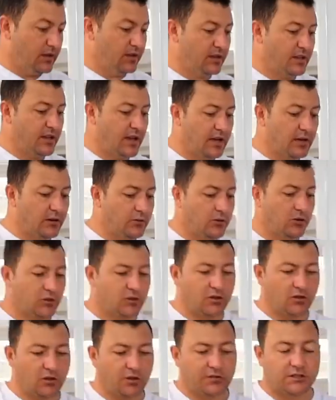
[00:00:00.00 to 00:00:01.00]
In the galley we've
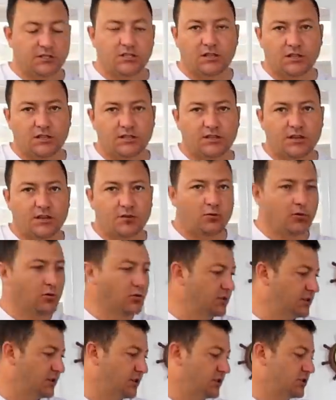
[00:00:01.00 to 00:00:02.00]
got obviously the sink where
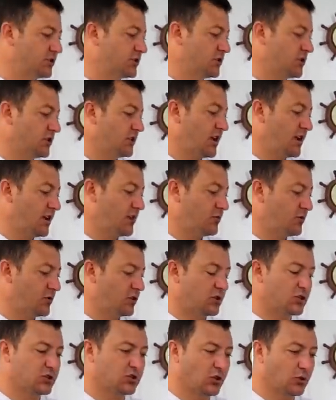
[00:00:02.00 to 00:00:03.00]
all the dishes are done. We've
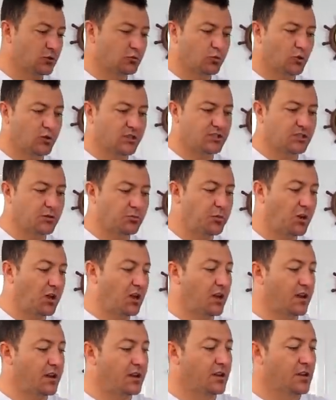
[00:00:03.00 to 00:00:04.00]
got a saltwater
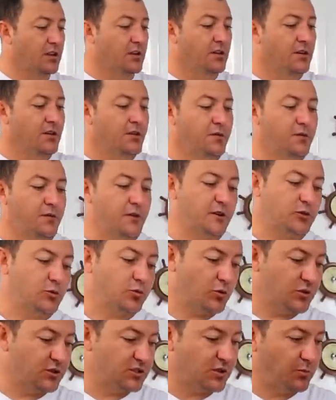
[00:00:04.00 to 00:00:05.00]
supply,
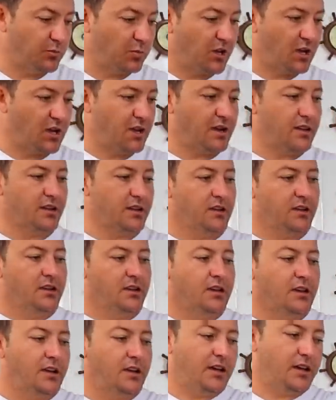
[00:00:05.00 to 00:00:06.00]
freshwater supply
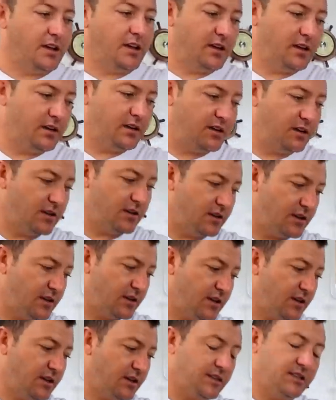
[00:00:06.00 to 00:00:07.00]
and
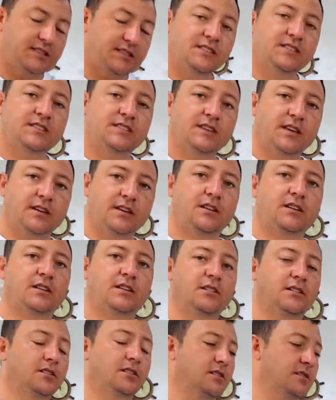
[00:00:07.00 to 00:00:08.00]
a
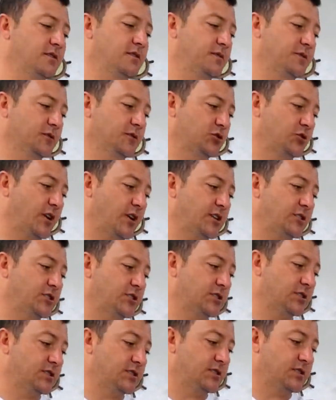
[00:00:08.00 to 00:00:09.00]
second
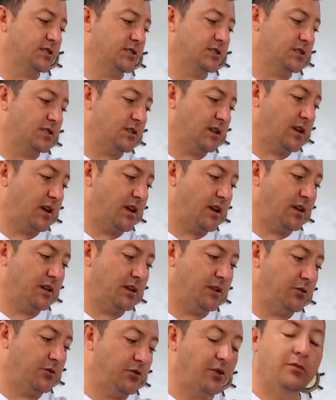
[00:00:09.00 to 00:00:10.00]
filtrations
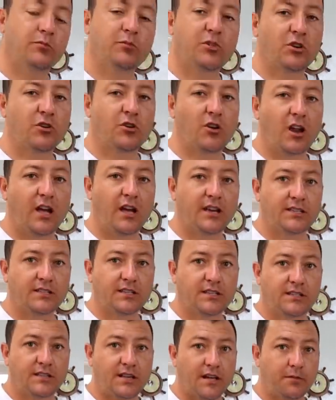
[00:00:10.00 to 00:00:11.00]
and
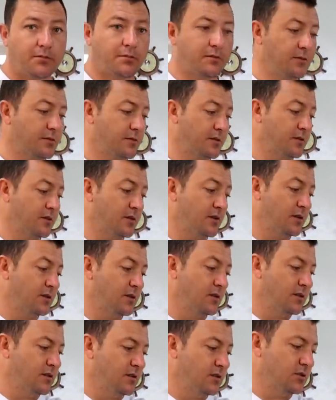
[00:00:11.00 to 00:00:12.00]
remineralizer tap.
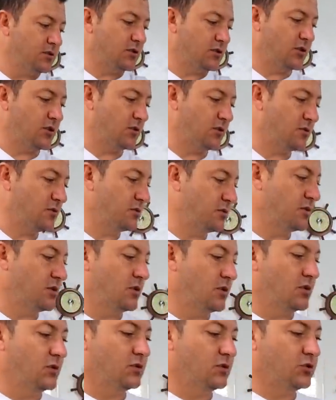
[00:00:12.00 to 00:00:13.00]
So
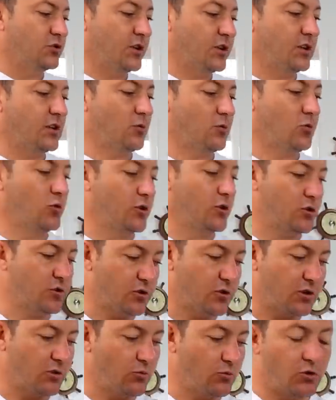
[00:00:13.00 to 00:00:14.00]
drinking water,
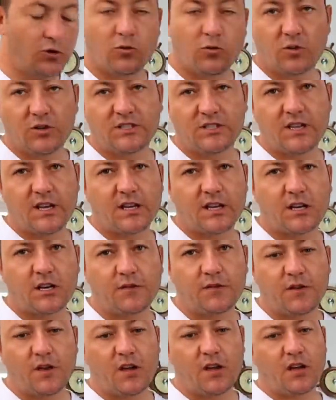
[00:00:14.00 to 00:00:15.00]
cooking water, always take out
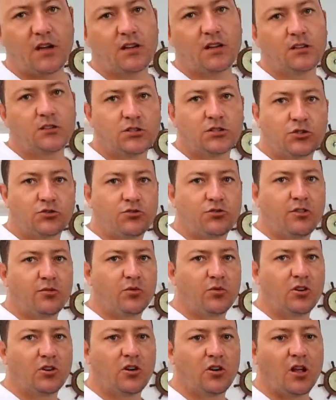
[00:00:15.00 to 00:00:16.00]
of here, just
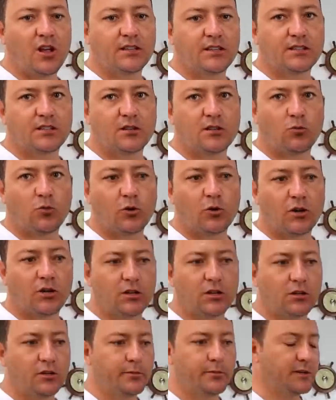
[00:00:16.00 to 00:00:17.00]
remineralizes the water a
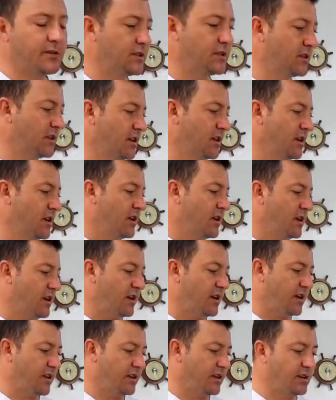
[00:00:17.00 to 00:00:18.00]
little bit
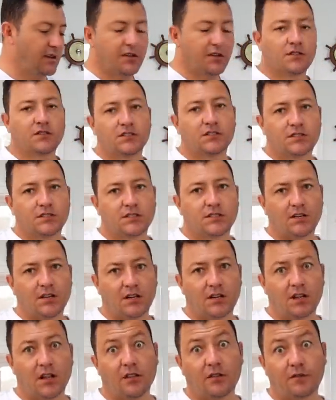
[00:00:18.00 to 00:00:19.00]
and gives us
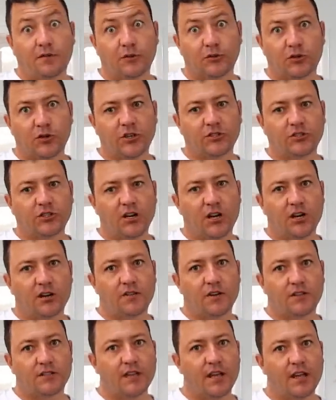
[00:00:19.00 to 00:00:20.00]
another filtration out
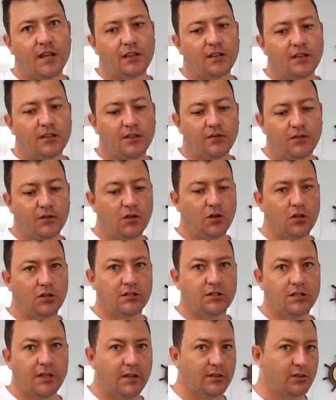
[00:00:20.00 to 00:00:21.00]
of our tank, even though
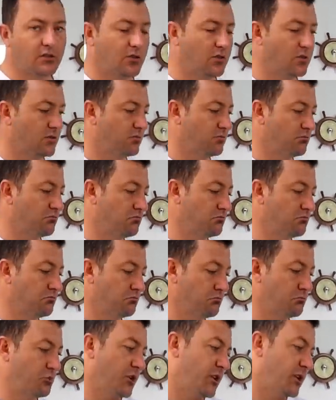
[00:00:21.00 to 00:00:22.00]
our tanks are
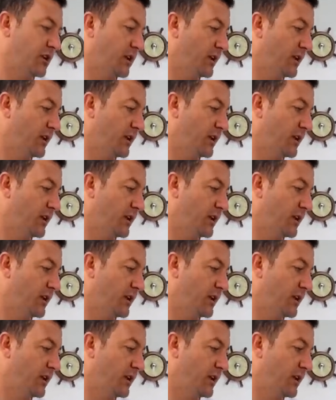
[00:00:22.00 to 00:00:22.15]
pretty